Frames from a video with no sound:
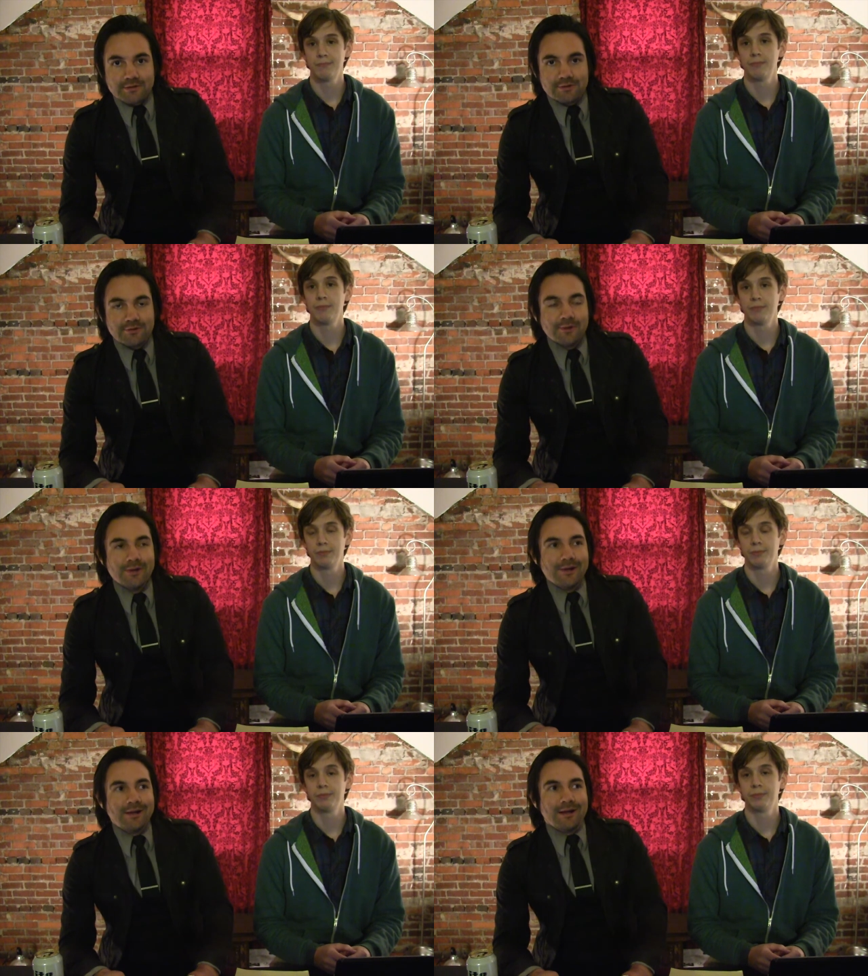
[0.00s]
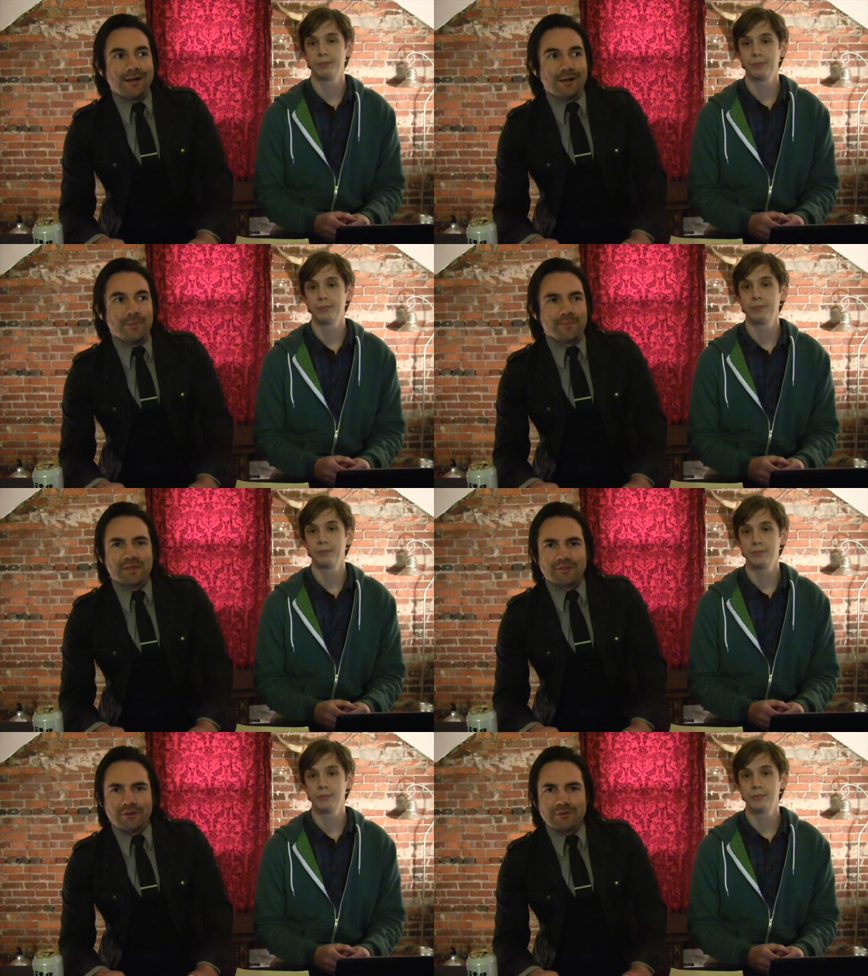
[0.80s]
Speaker 1: So um,
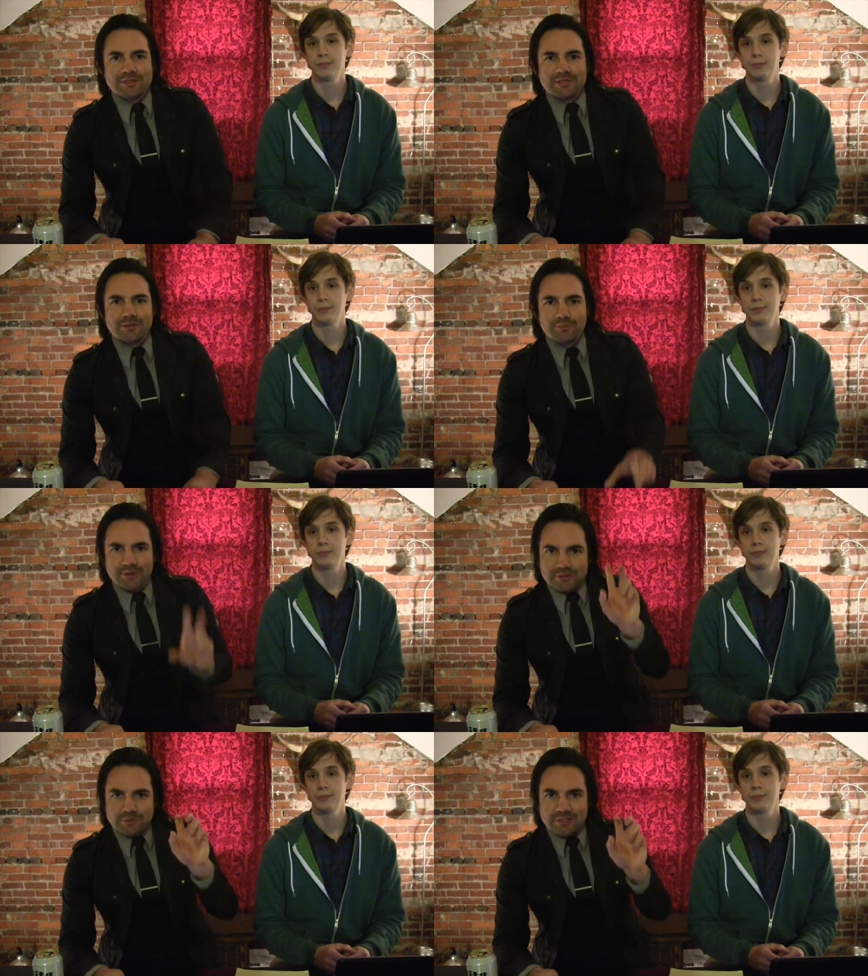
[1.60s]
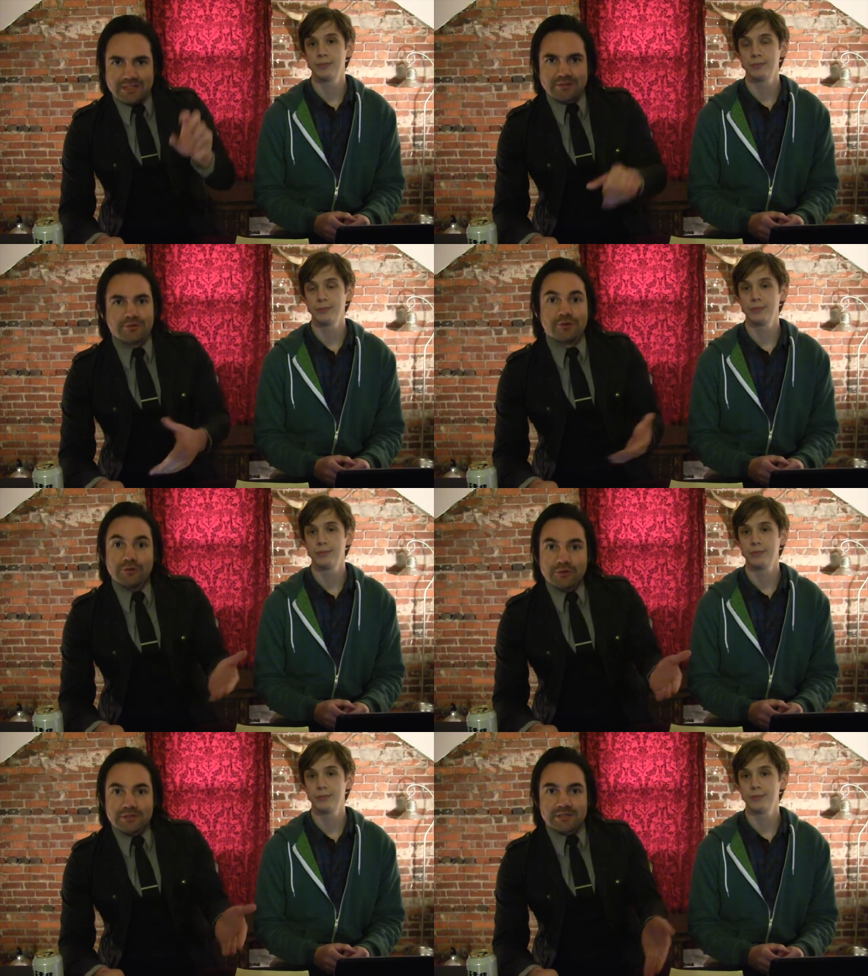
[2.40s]
that's always the, the buzzwords that they'll
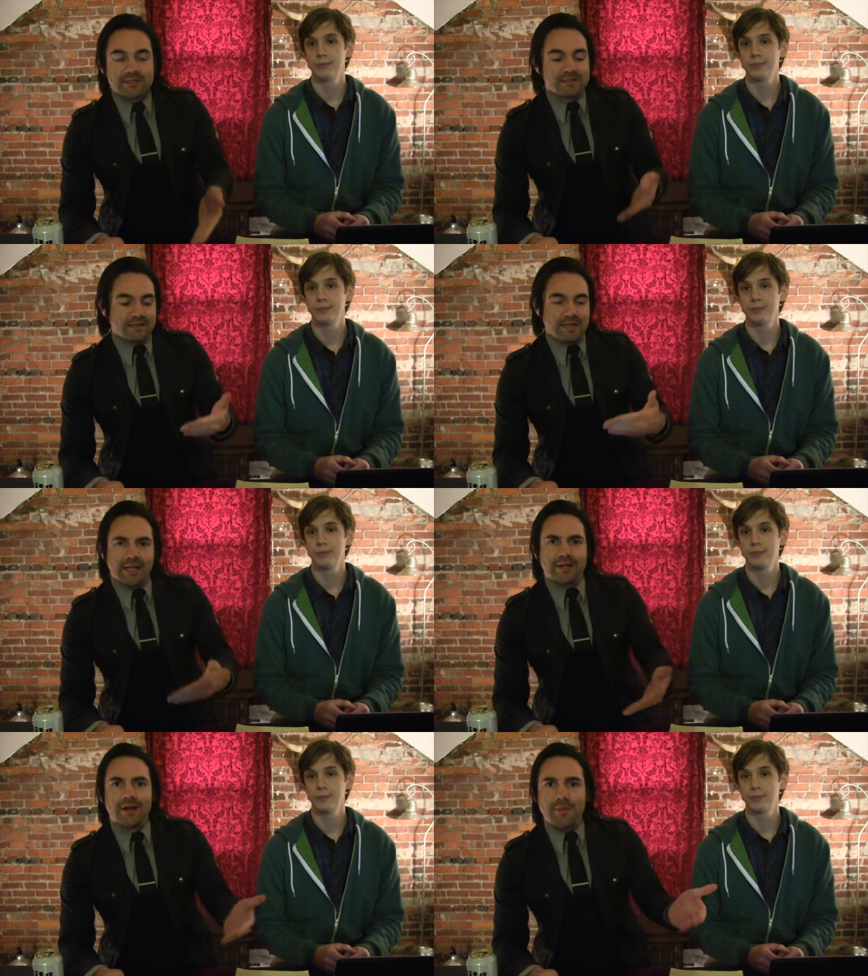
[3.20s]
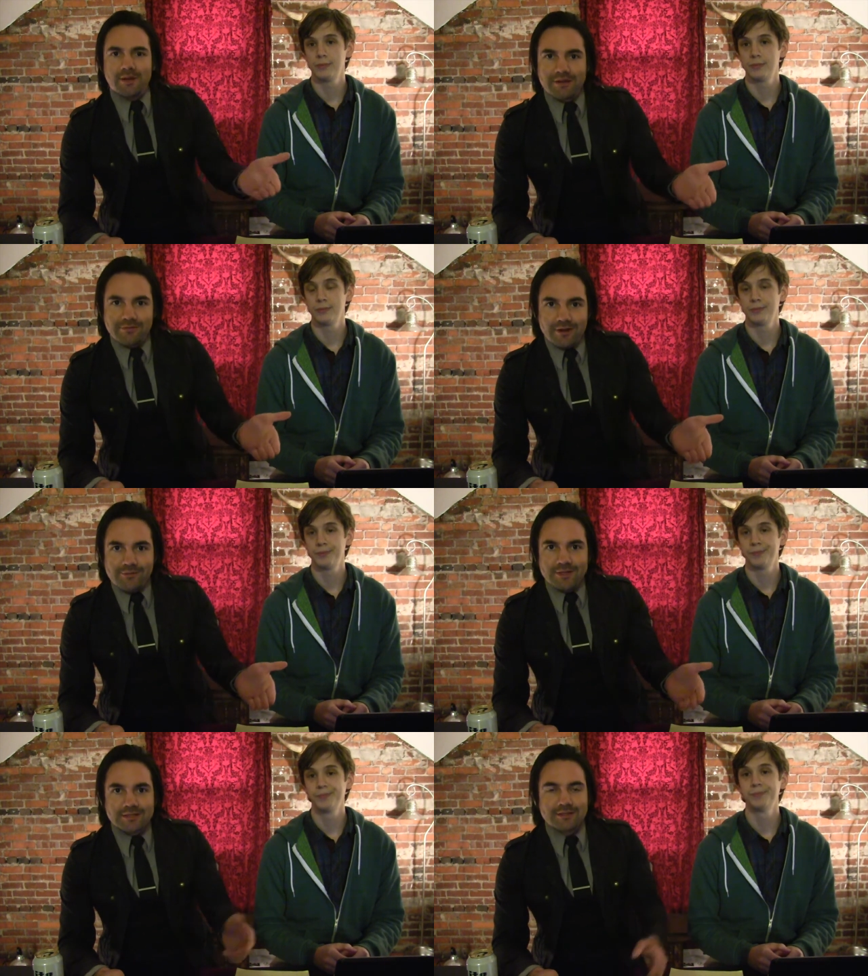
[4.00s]
use is this uh, economic
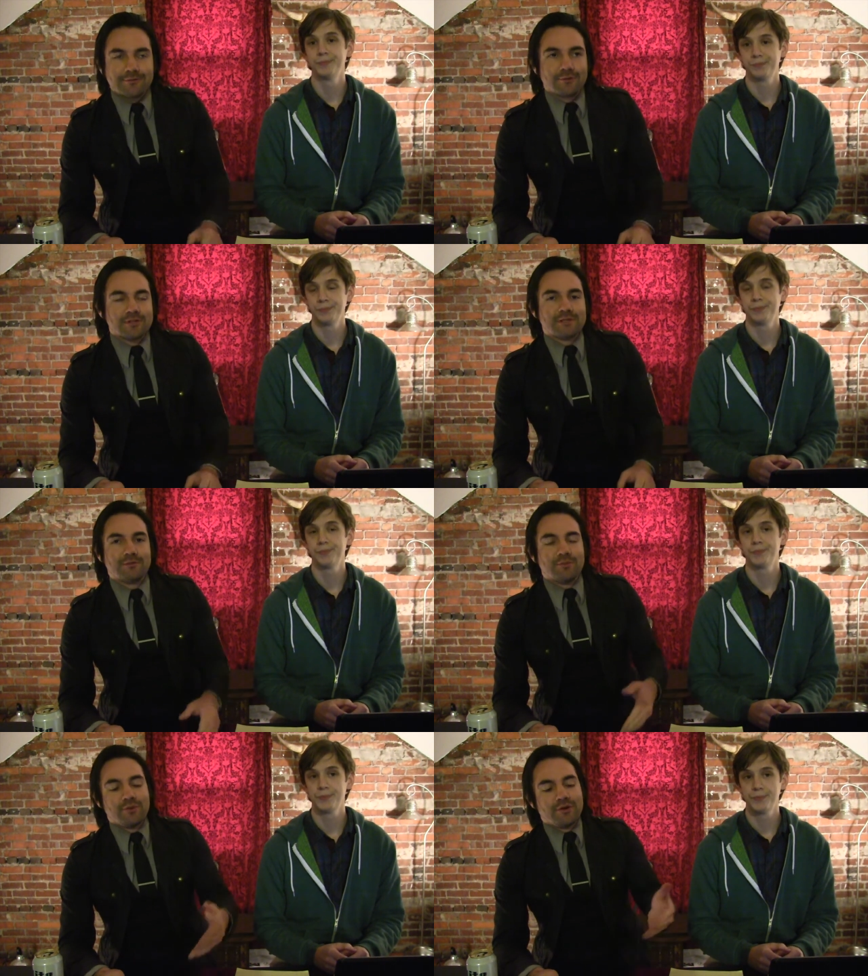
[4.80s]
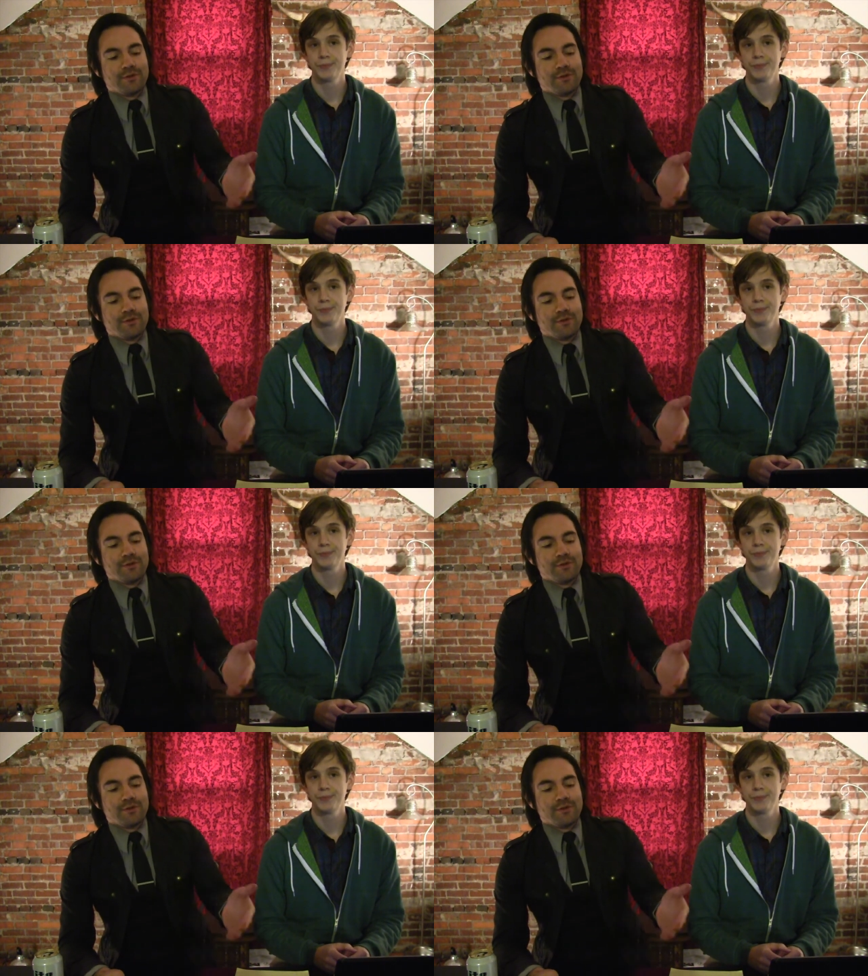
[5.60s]
development. And of course, they want to put